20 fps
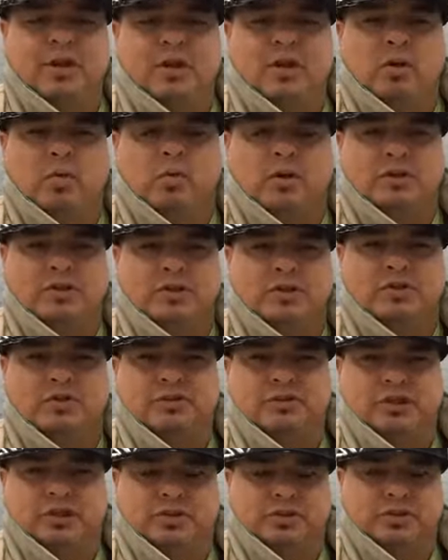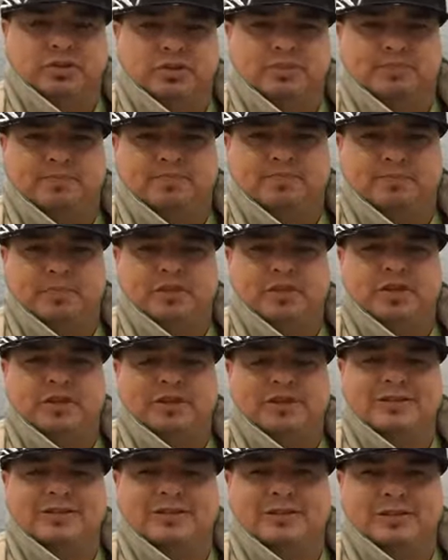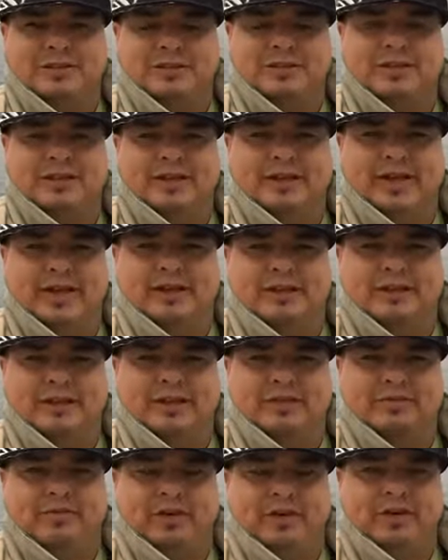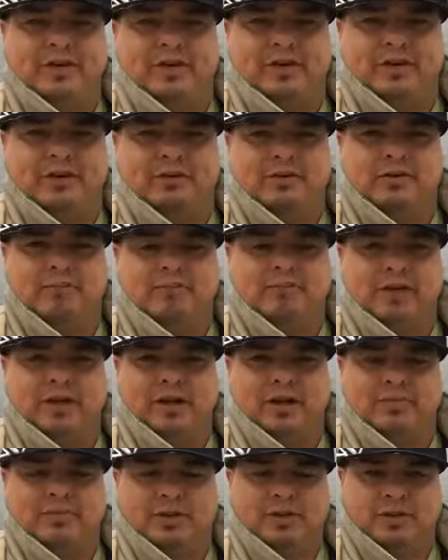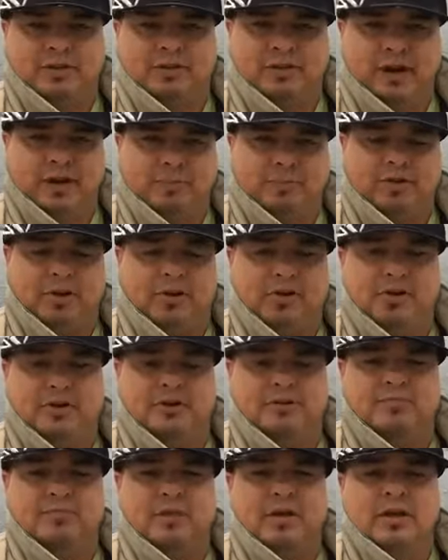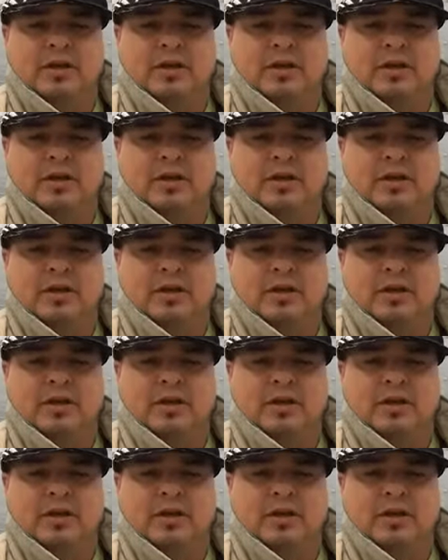Once you're on YouTube, you can syndicate that video that you've uploaded